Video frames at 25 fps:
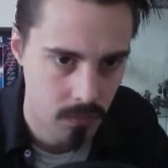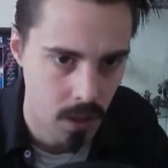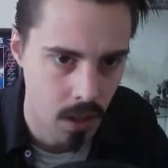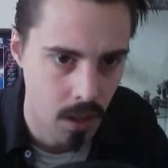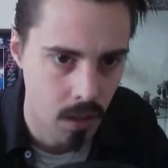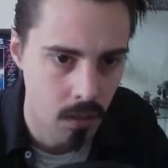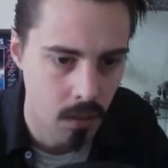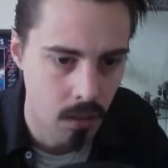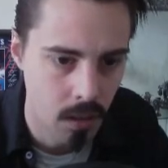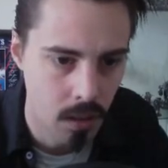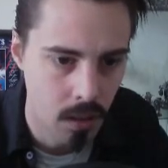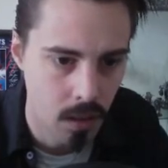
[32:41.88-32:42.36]

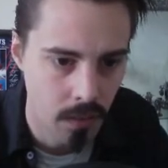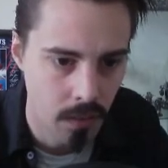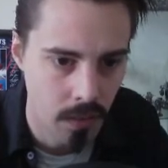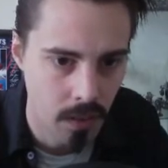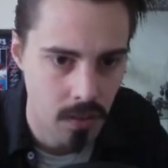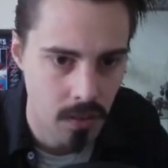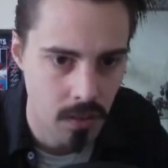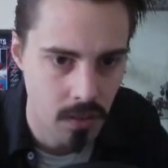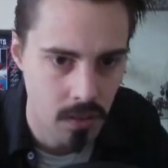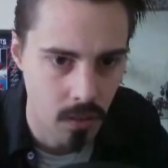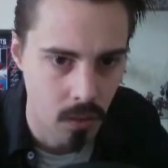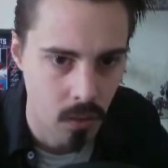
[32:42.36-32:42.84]
Oh god,
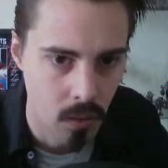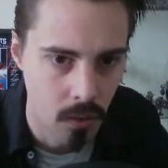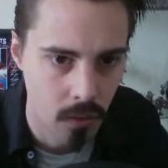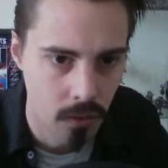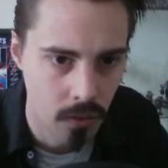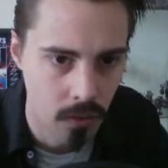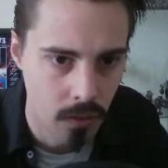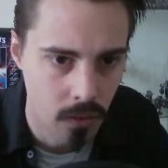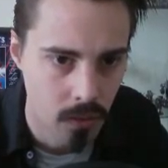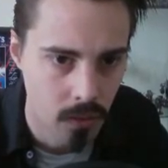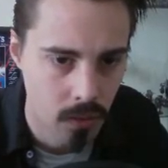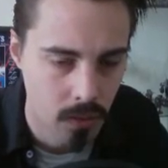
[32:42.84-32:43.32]
this is
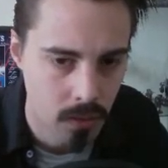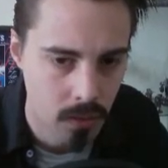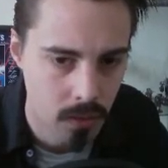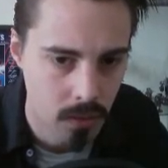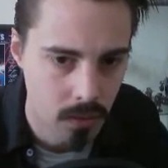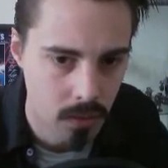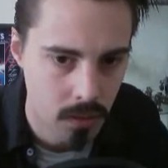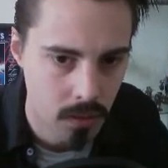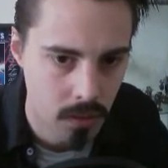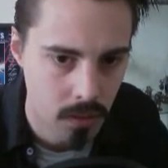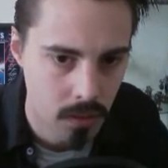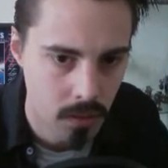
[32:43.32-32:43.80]
awful.
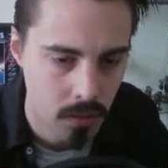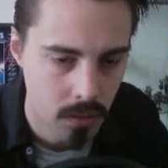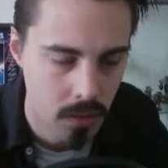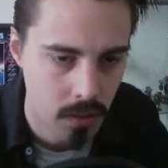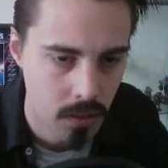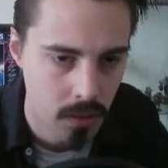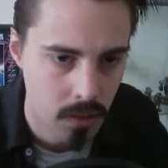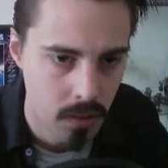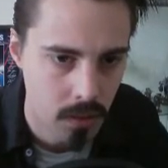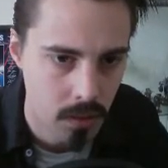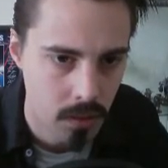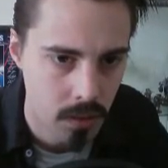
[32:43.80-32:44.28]

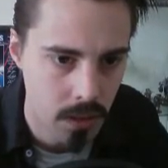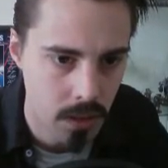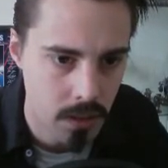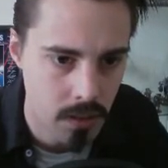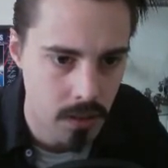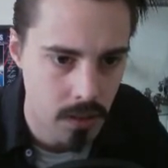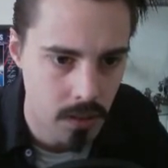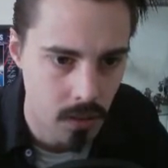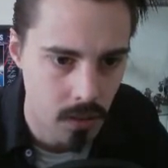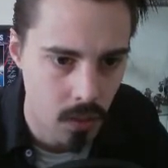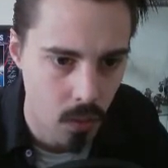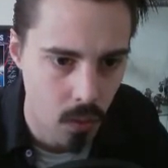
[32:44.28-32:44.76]

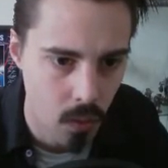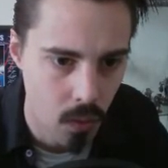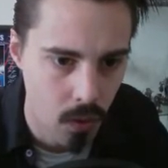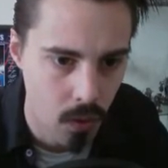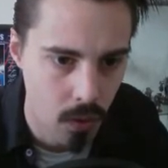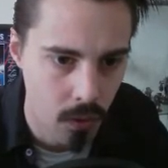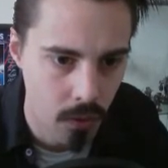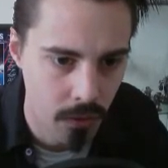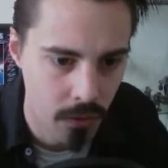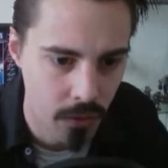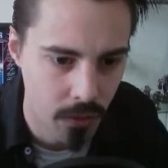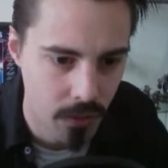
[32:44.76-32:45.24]
This is
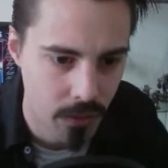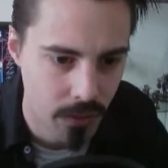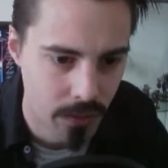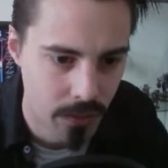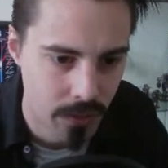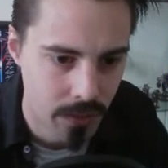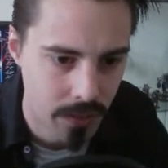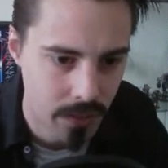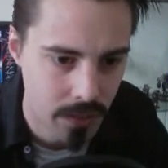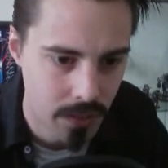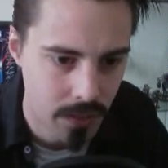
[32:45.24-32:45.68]
awful.